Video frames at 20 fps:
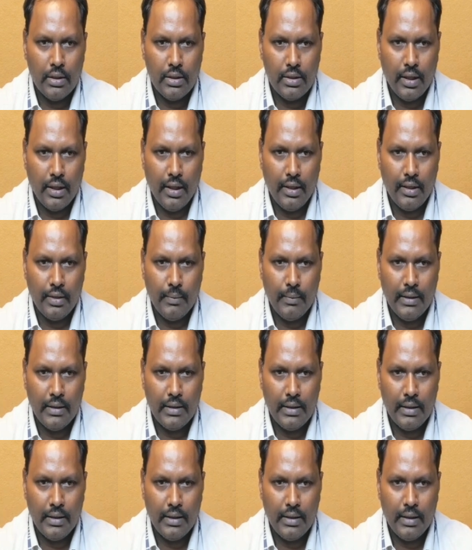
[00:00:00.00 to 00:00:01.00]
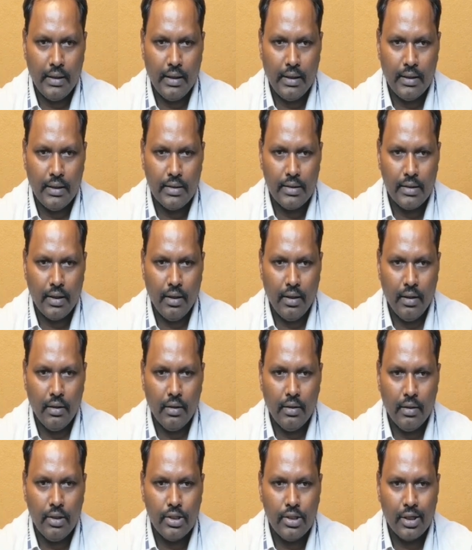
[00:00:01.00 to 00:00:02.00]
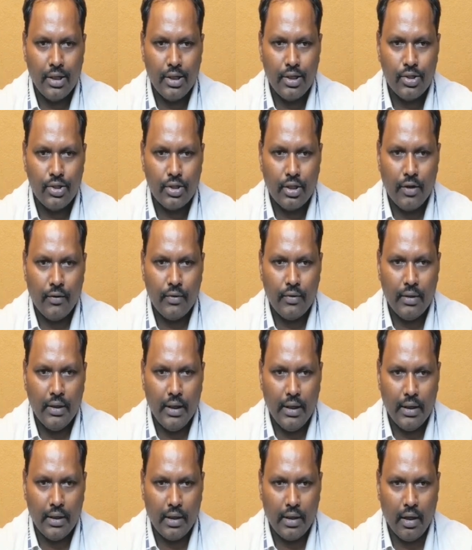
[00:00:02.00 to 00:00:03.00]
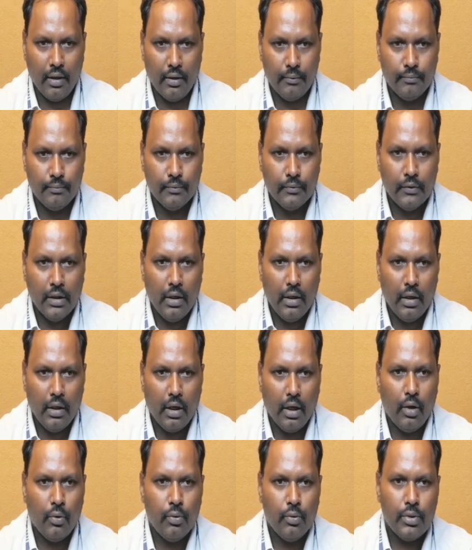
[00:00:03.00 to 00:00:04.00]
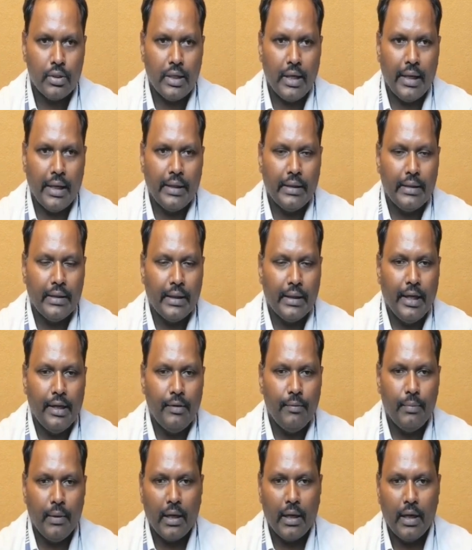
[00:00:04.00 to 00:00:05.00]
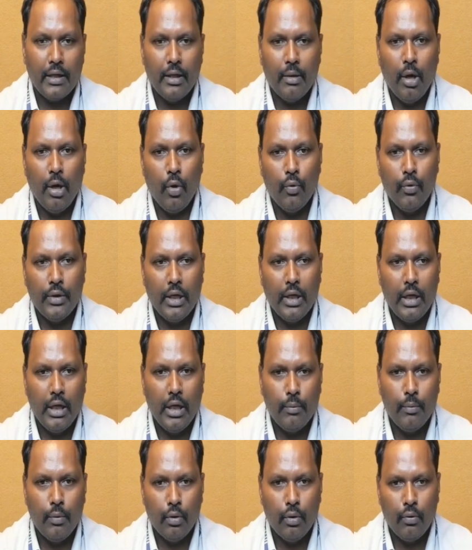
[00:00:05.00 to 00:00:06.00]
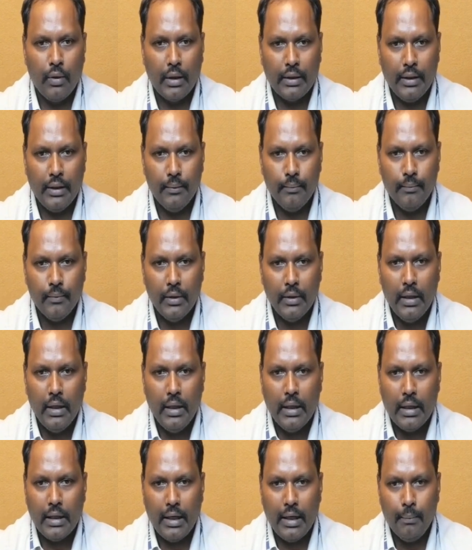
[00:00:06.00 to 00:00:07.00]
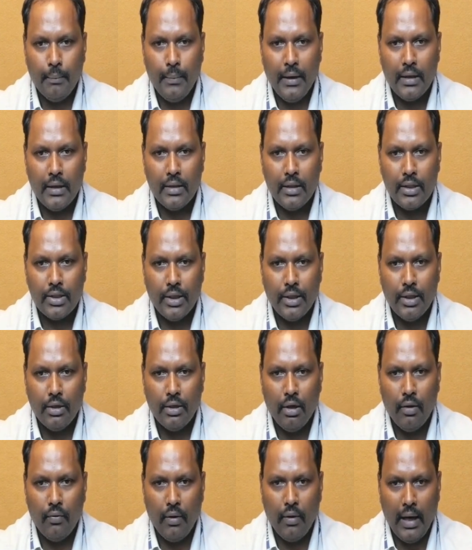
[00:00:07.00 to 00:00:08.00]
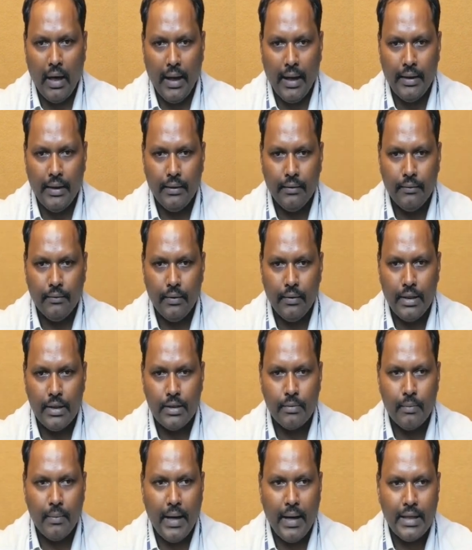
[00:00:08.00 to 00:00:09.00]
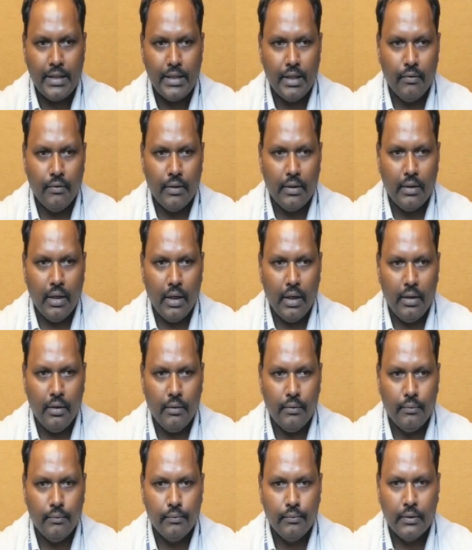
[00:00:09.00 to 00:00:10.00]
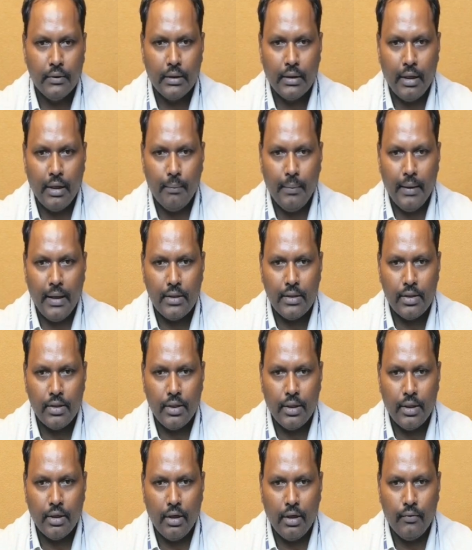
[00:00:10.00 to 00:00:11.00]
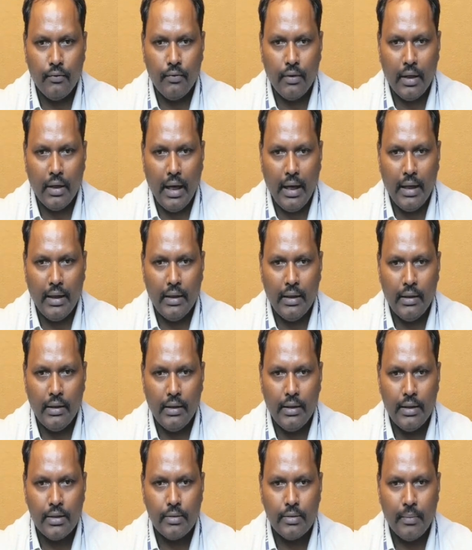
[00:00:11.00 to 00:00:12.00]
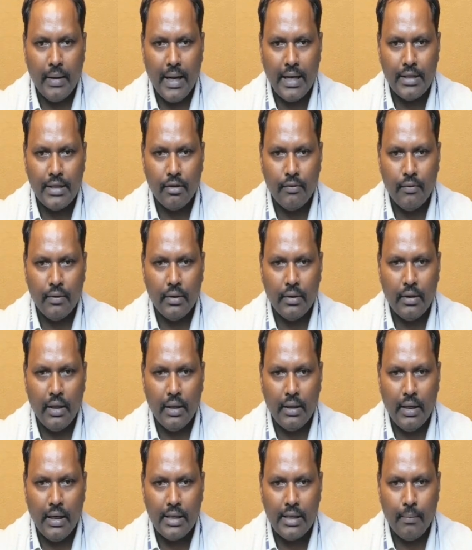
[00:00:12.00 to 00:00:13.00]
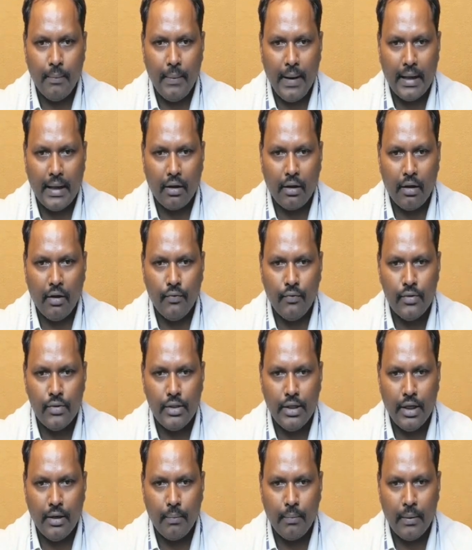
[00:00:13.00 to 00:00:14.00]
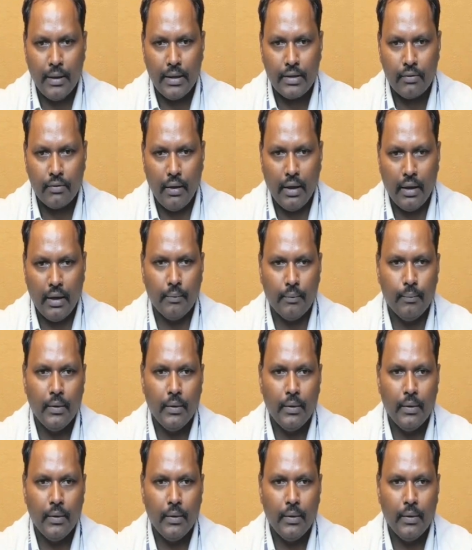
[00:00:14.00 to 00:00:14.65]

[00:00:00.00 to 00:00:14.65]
J means it is the initialization of the data. Now starting the KMP algorithm, how it will able to working. Compare the string of I is matching with that. Comparison string of the I is matched with that as a pattern of J plus 1.